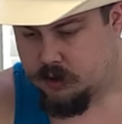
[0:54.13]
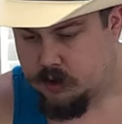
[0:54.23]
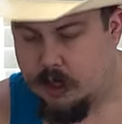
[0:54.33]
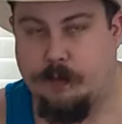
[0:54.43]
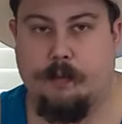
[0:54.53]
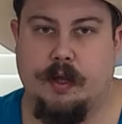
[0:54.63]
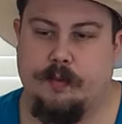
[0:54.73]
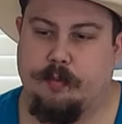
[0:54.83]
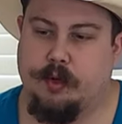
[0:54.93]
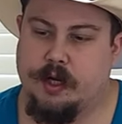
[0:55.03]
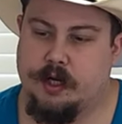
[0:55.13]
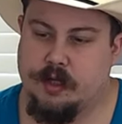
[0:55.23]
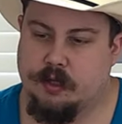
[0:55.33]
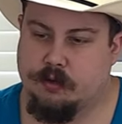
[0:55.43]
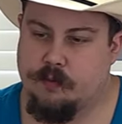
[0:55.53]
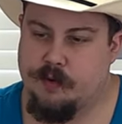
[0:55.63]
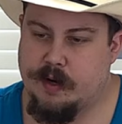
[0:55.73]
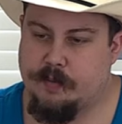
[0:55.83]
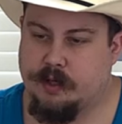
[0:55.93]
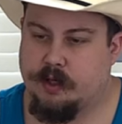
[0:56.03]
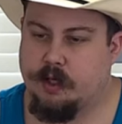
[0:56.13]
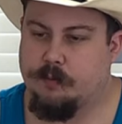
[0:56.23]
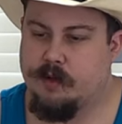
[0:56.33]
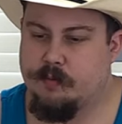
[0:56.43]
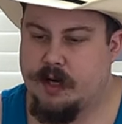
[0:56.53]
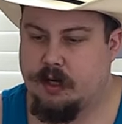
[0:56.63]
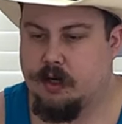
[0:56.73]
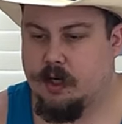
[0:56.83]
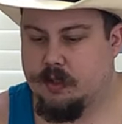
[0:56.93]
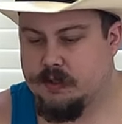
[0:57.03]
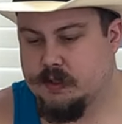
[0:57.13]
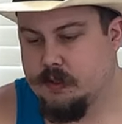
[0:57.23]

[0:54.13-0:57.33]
Got my baby playing in the other room. You might be able to hear him in the background.